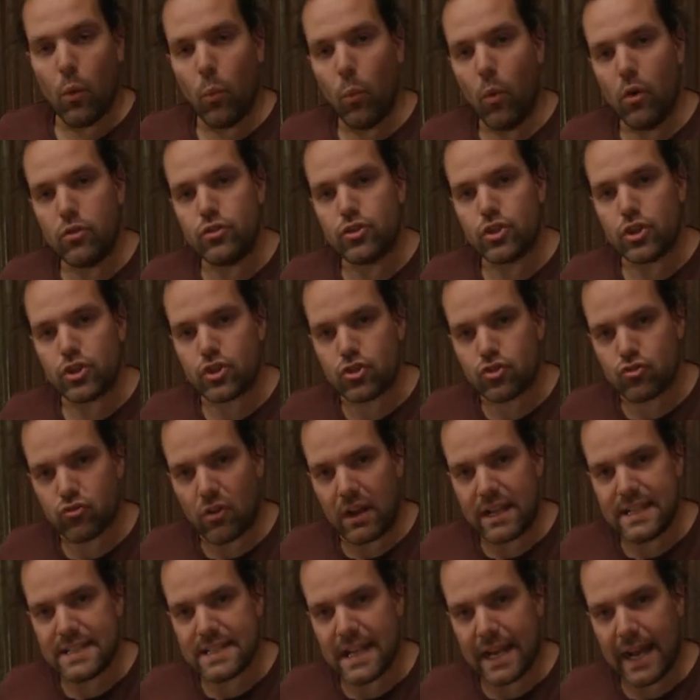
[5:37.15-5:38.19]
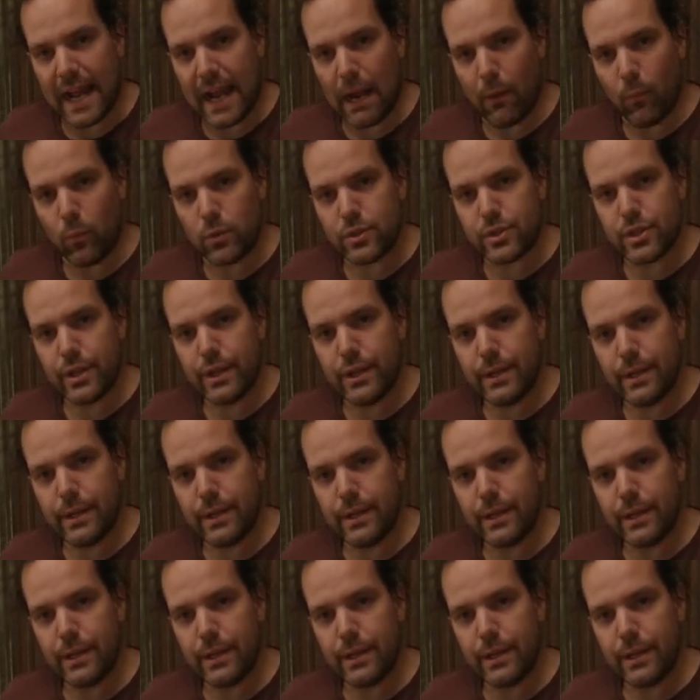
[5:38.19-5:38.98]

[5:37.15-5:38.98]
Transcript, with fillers: want to straighten out.